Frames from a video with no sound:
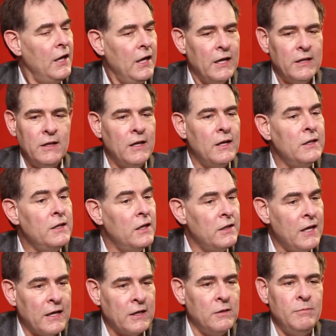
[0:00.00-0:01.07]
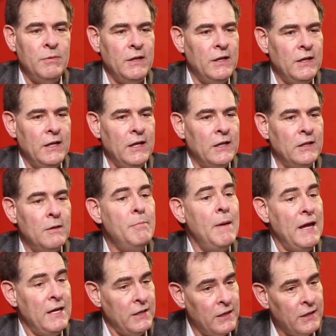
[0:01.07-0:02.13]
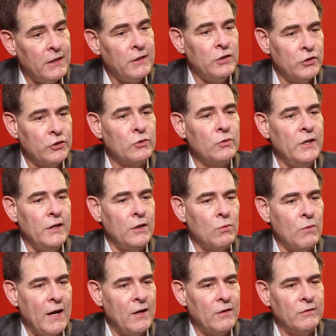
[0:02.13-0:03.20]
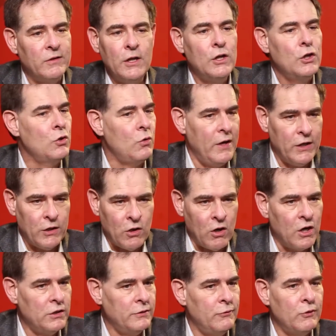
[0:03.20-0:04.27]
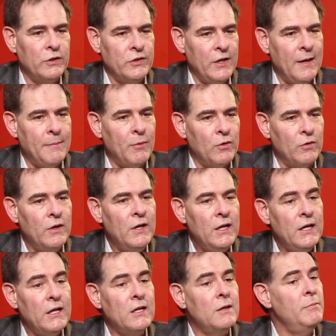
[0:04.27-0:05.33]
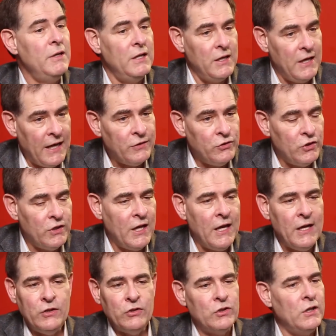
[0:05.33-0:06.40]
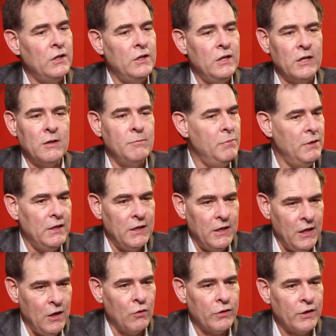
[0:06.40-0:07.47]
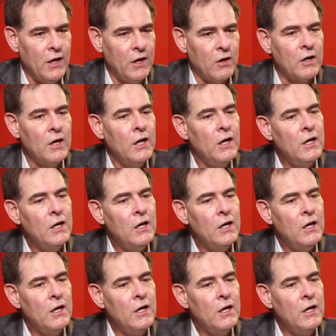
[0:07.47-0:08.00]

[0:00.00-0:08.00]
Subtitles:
And again, that could be in the banking industry around credit cards, for example. It could be in education, it could be in healthcare.